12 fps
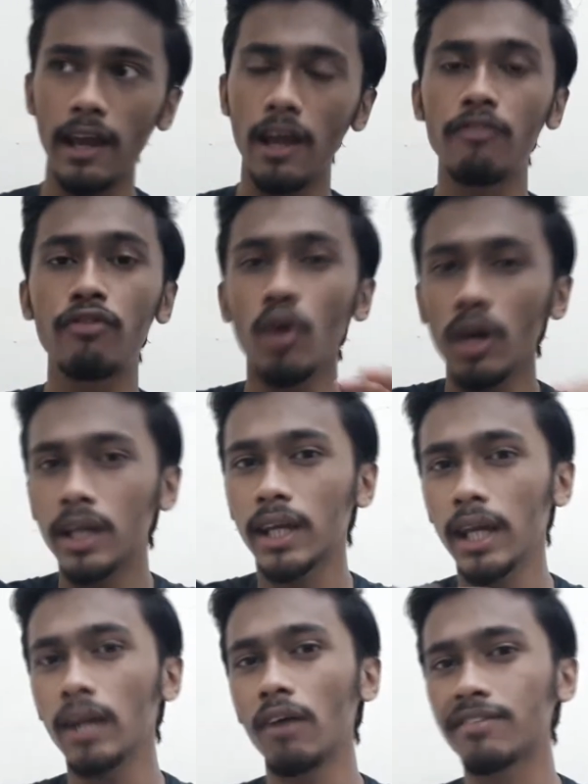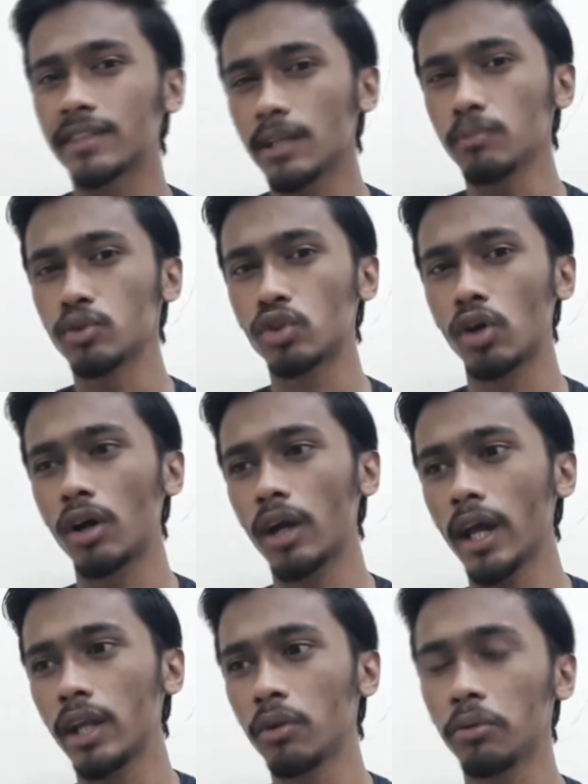if you are a kid of some sort
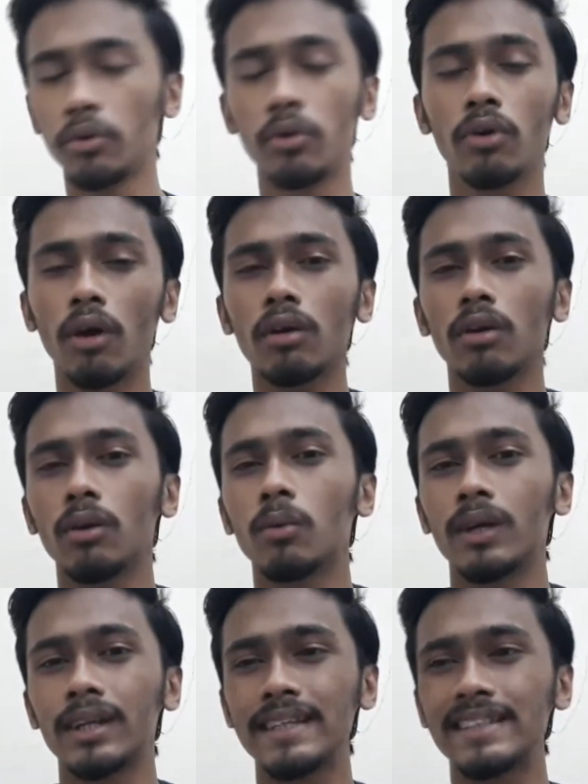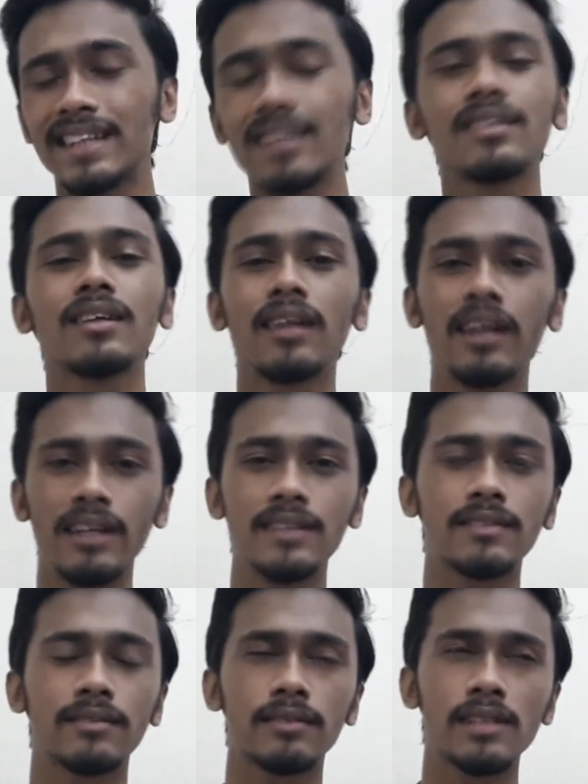and you do not know what Kissinger
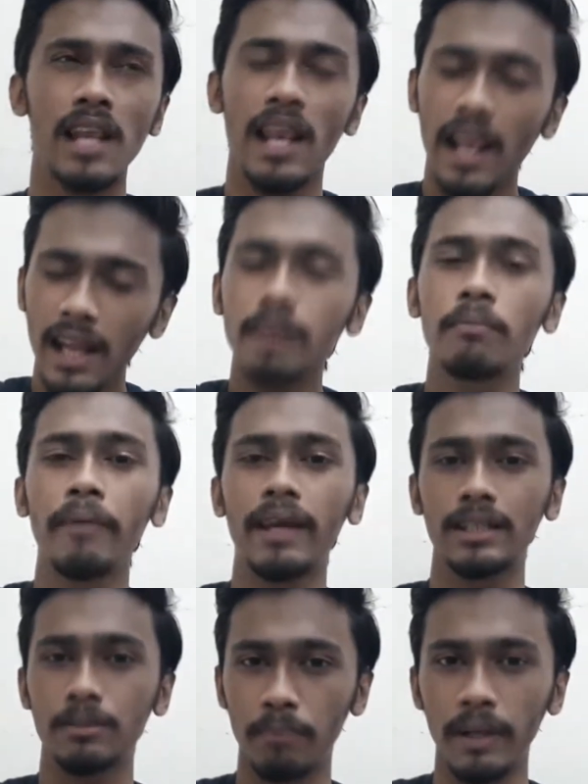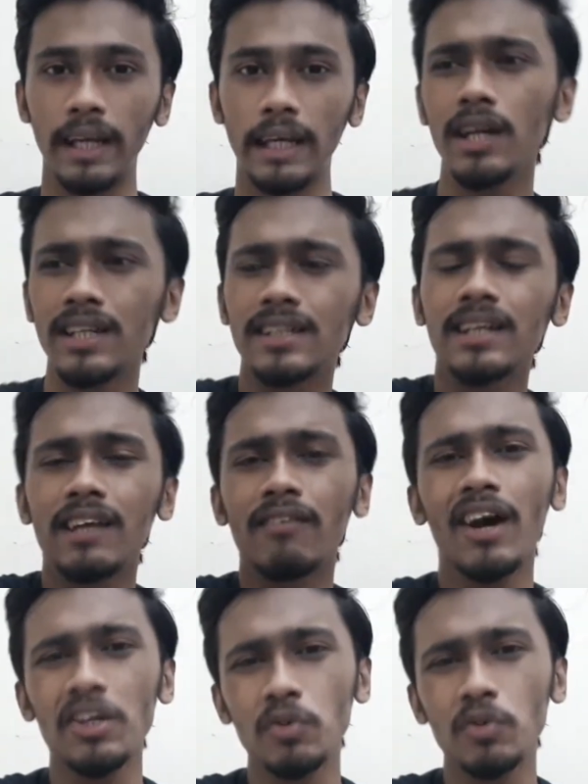is, let me explain. It's a device